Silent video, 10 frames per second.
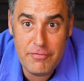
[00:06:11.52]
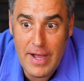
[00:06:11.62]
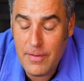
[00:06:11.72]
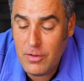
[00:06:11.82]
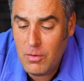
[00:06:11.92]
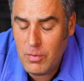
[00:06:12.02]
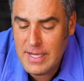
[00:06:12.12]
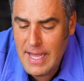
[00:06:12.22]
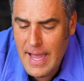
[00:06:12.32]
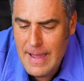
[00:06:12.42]
fact that we
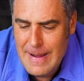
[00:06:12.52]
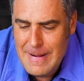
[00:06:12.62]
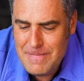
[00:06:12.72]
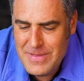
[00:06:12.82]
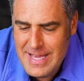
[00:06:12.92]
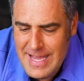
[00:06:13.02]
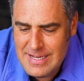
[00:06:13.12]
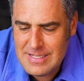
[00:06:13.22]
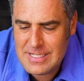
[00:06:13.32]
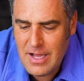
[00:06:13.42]
get the
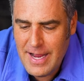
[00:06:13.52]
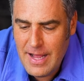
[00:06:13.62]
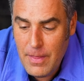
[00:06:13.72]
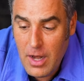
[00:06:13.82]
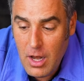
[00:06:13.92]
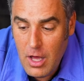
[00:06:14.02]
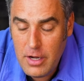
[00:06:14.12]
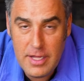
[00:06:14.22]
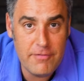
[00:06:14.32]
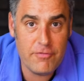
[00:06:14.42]
insight and the
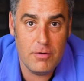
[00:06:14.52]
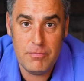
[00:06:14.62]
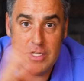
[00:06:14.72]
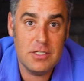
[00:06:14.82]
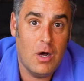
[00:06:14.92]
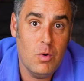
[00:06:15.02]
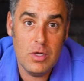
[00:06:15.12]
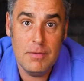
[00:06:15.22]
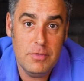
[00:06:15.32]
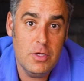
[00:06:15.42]
learning from this whole
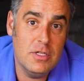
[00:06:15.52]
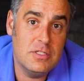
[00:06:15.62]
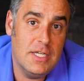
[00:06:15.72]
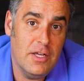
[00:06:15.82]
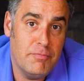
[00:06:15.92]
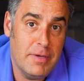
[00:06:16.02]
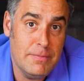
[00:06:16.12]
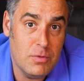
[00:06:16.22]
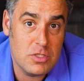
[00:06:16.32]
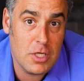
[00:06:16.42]
community of
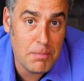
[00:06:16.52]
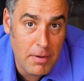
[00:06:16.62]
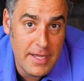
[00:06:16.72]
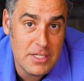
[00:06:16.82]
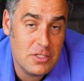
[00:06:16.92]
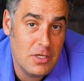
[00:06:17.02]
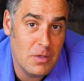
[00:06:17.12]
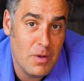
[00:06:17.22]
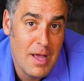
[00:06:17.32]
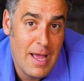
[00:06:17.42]
people. So please
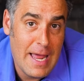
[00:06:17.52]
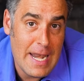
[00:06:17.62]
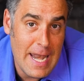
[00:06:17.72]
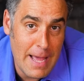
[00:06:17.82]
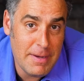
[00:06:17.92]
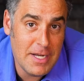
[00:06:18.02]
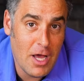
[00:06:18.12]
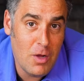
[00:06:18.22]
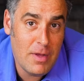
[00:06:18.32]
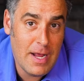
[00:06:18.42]
do let me
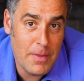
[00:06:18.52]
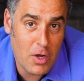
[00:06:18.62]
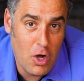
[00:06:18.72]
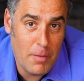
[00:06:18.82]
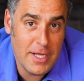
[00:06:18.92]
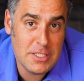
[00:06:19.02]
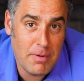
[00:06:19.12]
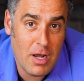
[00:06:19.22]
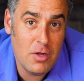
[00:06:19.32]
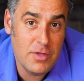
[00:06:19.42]
know in the comments
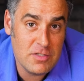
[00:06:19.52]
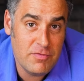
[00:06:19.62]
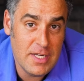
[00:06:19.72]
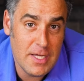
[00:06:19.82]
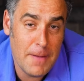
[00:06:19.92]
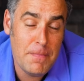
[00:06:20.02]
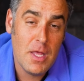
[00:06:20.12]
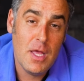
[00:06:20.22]
below this video.